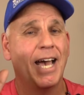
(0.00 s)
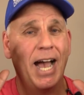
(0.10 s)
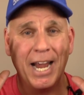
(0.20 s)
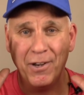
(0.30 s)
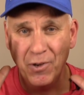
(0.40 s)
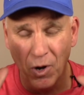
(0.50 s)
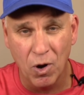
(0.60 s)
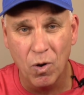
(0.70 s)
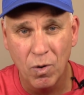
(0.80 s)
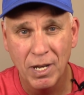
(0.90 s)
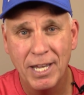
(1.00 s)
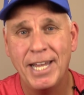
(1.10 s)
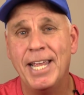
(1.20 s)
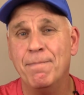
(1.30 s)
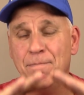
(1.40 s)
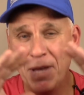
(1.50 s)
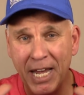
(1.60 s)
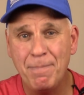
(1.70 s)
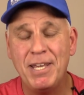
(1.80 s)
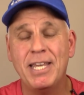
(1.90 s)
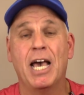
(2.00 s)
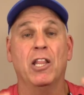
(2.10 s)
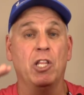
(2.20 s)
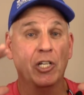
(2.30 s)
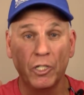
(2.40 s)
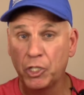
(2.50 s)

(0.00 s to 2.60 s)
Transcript: I know it may be a little